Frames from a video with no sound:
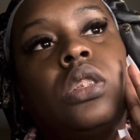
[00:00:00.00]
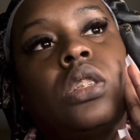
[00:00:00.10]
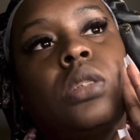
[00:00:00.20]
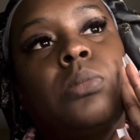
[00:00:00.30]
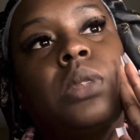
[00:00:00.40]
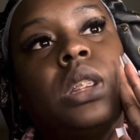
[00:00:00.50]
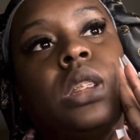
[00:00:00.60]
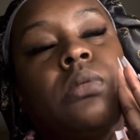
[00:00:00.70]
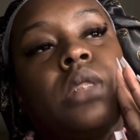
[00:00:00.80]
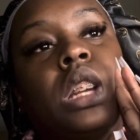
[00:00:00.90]

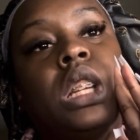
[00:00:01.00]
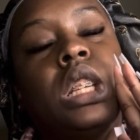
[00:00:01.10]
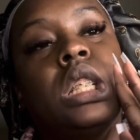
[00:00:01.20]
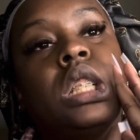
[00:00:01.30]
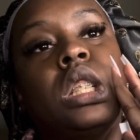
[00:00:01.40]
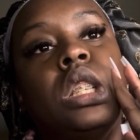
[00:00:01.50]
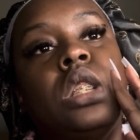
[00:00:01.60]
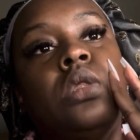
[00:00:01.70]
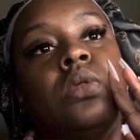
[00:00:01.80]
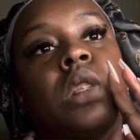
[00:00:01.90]
completed what I needed to
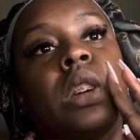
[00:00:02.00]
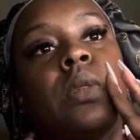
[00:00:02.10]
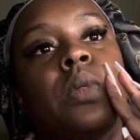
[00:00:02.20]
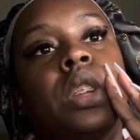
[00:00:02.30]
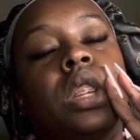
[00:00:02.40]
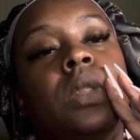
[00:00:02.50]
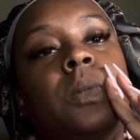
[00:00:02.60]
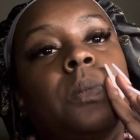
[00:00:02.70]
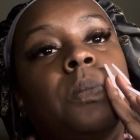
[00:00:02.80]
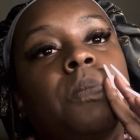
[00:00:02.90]
do. I went
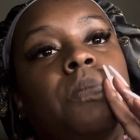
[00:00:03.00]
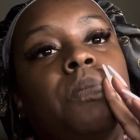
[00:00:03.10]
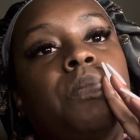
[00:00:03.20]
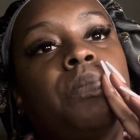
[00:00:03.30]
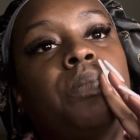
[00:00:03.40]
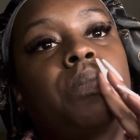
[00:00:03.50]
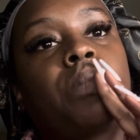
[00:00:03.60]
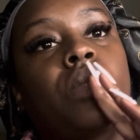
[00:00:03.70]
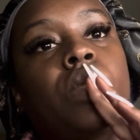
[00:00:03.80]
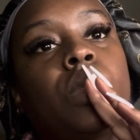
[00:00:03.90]

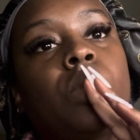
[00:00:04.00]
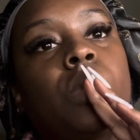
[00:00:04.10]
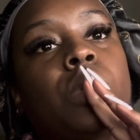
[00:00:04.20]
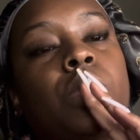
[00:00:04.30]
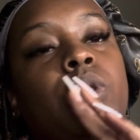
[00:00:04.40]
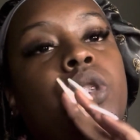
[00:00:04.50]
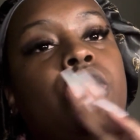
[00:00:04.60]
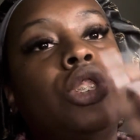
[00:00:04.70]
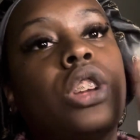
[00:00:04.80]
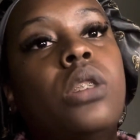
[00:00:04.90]
to
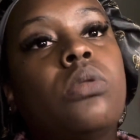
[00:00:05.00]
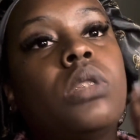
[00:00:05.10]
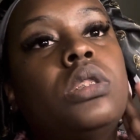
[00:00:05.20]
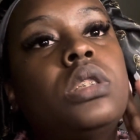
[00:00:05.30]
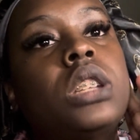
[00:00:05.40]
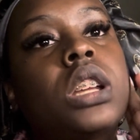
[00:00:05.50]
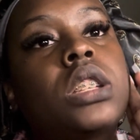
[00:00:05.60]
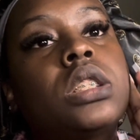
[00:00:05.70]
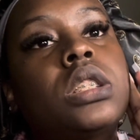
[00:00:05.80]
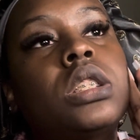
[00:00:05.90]
Sharon,
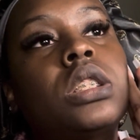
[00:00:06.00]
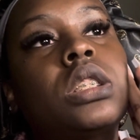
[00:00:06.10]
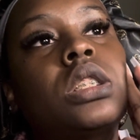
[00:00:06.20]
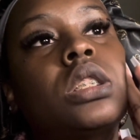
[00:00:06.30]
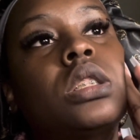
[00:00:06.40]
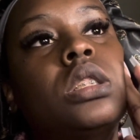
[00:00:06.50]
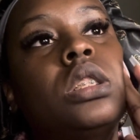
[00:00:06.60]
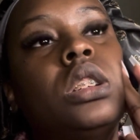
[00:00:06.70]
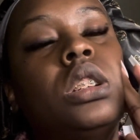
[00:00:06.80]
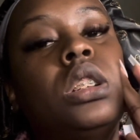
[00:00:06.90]
Texas
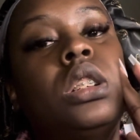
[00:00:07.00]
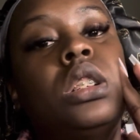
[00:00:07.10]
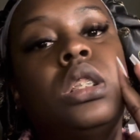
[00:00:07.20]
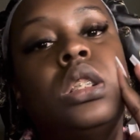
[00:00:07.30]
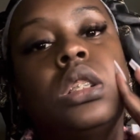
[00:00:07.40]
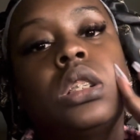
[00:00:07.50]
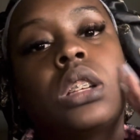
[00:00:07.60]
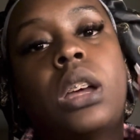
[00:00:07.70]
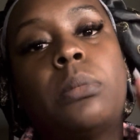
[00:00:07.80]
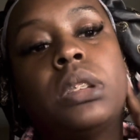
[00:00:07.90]

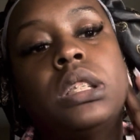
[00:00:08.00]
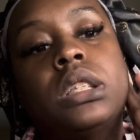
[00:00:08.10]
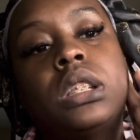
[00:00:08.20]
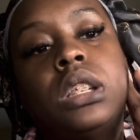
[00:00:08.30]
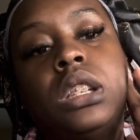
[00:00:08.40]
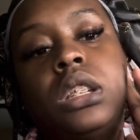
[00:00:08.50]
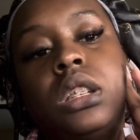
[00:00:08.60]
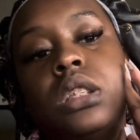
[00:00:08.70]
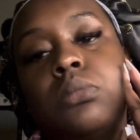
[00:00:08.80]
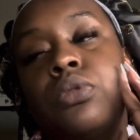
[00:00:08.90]
Got my son,
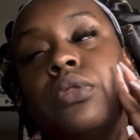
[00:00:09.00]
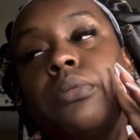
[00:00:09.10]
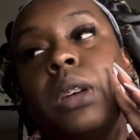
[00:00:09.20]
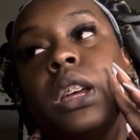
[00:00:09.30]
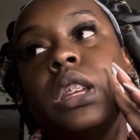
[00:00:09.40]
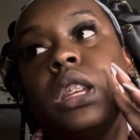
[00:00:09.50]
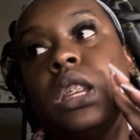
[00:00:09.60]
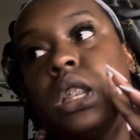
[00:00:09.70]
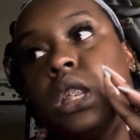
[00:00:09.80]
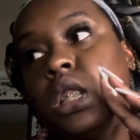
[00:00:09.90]
he's moved back
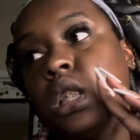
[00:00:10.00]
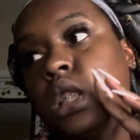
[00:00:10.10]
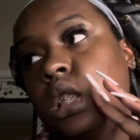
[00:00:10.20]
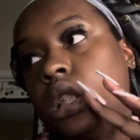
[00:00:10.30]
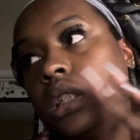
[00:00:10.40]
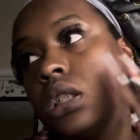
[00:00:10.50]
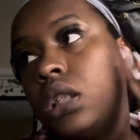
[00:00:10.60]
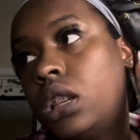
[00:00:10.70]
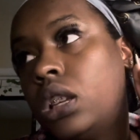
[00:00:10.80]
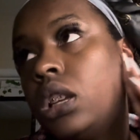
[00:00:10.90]
in.
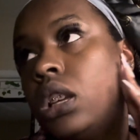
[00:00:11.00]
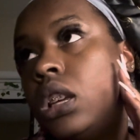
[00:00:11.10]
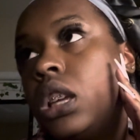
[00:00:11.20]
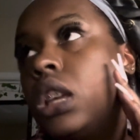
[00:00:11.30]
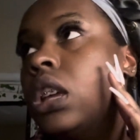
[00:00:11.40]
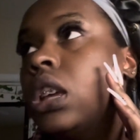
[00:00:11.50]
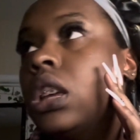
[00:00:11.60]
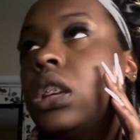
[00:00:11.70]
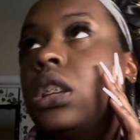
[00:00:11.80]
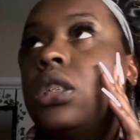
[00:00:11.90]

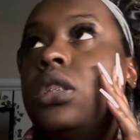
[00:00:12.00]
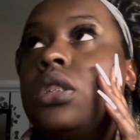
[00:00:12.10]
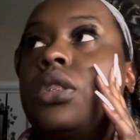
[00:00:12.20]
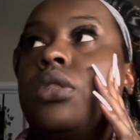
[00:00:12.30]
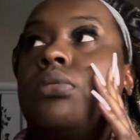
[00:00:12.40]
And